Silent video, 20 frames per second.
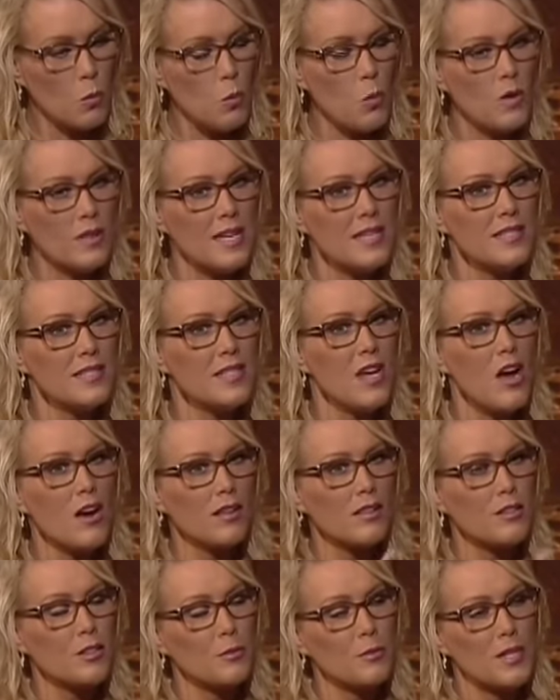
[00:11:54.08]
let's talk
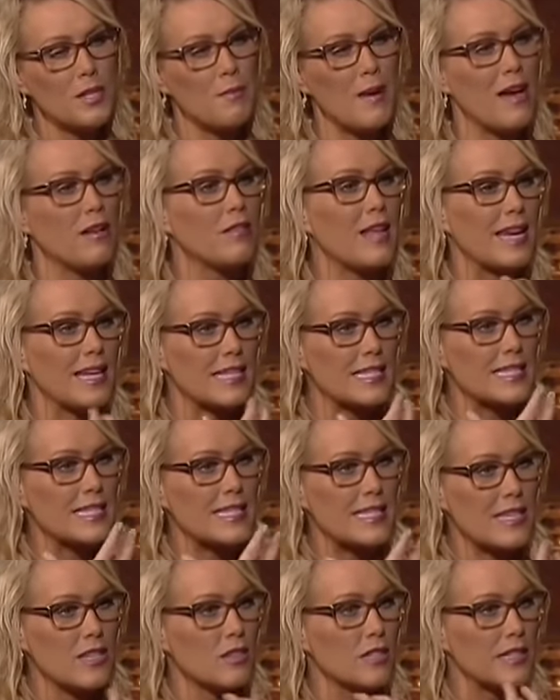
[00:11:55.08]
a little bit about like
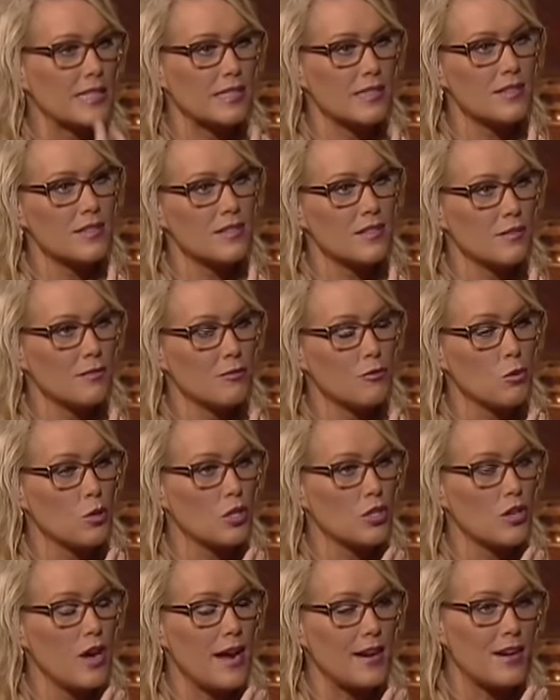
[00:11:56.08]
sealants
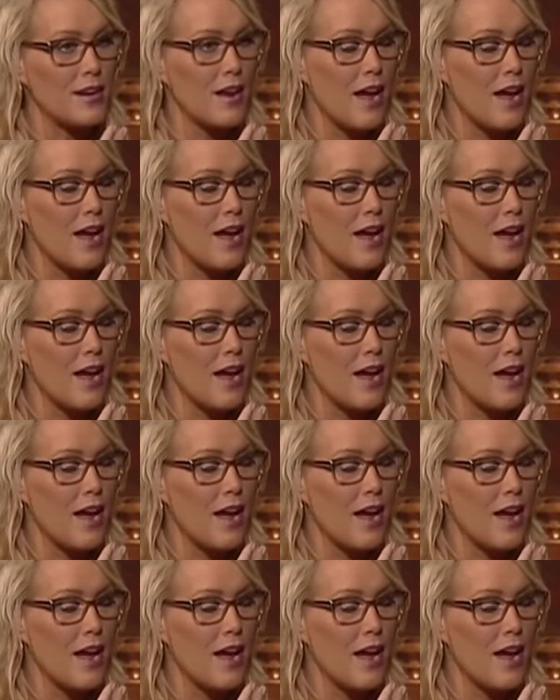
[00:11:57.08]
for I,